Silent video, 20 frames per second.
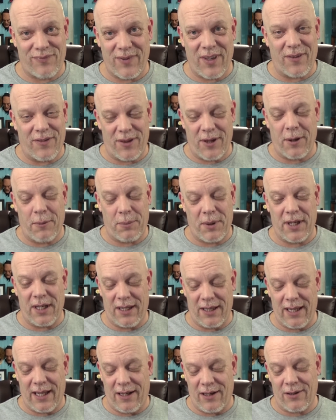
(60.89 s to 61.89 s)
of the
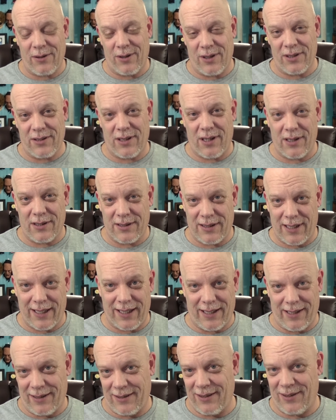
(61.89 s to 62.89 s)
opinion that, of course, all
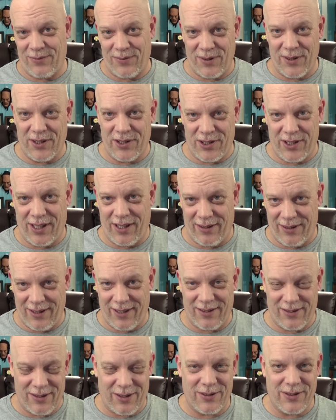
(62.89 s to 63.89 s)
psychics are full of shit.
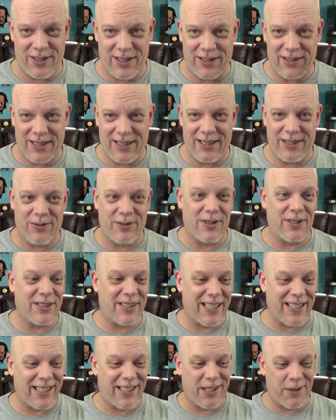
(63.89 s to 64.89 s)
There's no such thing as real
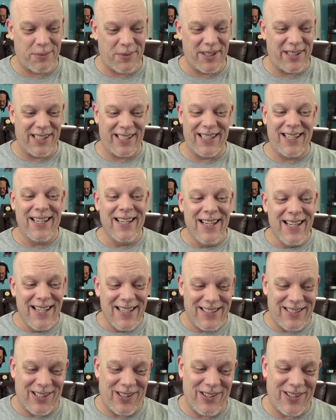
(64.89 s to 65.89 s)
psychic ability.
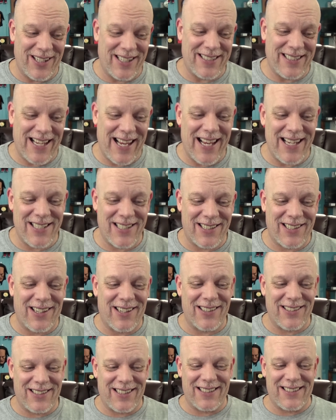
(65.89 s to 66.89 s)
So this Asian
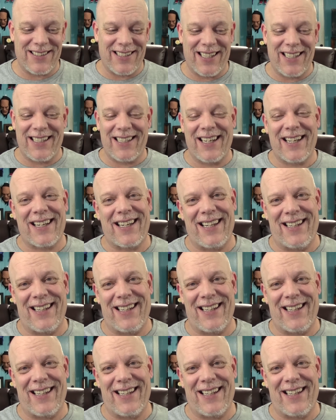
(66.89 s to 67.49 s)
calls a psychic.